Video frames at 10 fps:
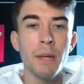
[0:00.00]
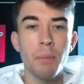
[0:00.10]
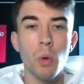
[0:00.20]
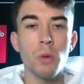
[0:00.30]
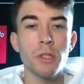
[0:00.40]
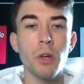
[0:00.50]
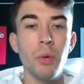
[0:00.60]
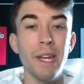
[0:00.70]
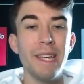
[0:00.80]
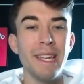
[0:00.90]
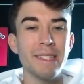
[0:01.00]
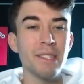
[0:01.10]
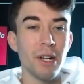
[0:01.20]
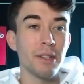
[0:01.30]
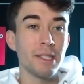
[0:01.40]
but also he isn't
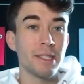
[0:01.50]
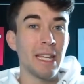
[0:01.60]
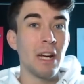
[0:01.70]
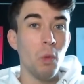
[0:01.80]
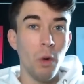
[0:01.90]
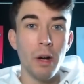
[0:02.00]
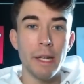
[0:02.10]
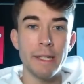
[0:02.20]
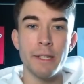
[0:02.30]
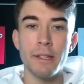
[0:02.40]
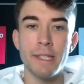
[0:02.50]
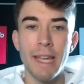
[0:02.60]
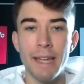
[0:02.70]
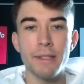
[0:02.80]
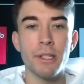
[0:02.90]
asked to stay out wide, he's asked to
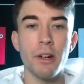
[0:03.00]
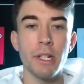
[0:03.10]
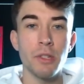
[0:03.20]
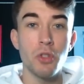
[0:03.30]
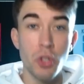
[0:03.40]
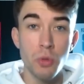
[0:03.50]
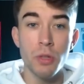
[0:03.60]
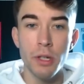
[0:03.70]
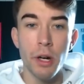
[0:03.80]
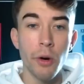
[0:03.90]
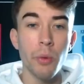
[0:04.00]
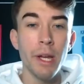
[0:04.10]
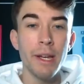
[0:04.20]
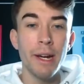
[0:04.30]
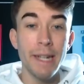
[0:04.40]
get inside and shoot at goal,
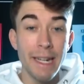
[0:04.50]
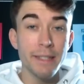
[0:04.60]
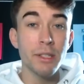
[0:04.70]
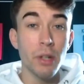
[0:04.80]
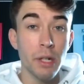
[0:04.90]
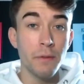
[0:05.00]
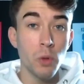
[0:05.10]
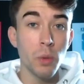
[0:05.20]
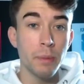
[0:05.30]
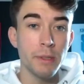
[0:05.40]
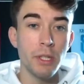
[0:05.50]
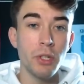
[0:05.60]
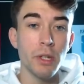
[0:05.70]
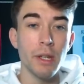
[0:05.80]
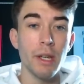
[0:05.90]
an inside forward position.